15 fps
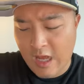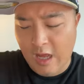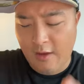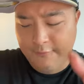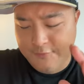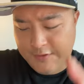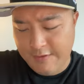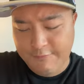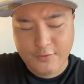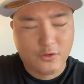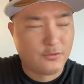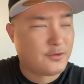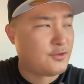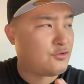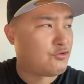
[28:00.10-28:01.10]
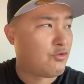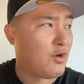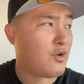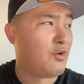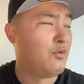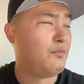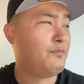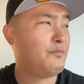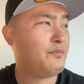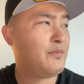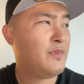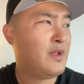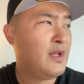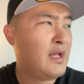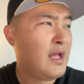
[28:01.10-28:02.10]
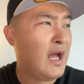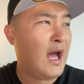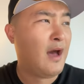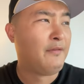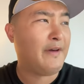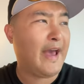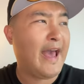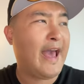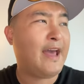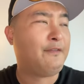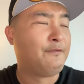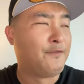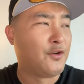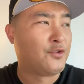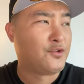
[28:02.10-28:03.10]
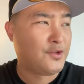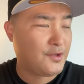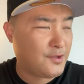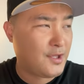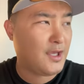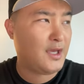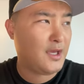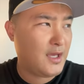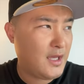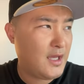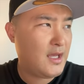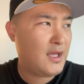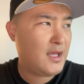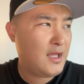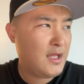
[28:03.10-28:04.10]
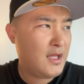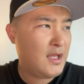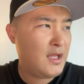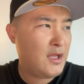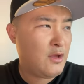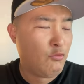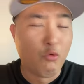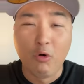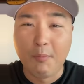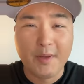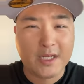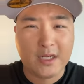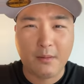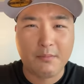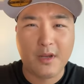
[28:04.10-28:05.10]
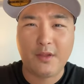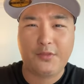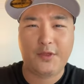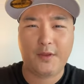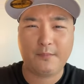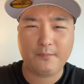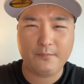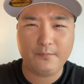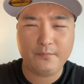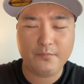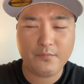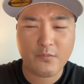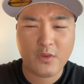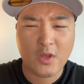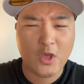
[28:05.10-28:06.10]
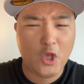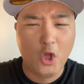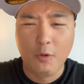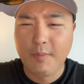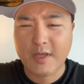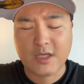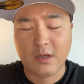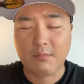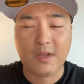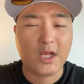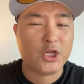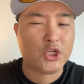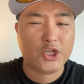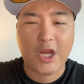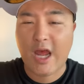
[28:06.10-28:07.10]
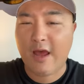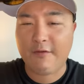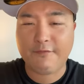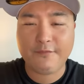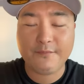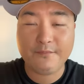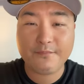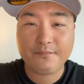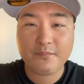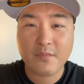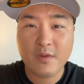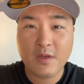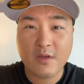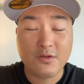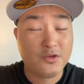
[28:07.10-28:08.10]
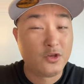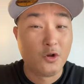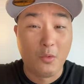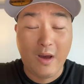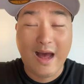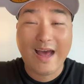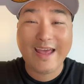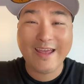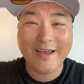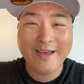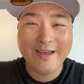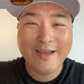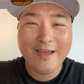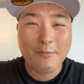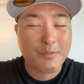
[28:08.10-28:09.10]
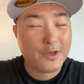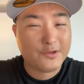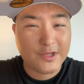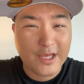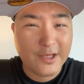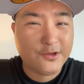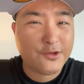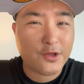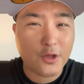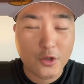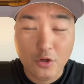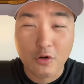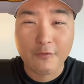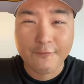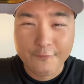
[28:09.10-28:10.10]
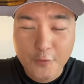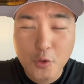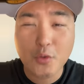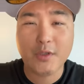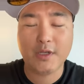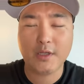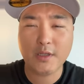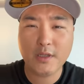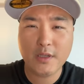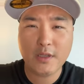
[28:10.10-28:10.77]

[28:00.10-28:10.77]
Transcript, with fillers: of difficulty, struggle, of adversity will become nothing. It'll become like chaff. Do you know why? Because it's your food.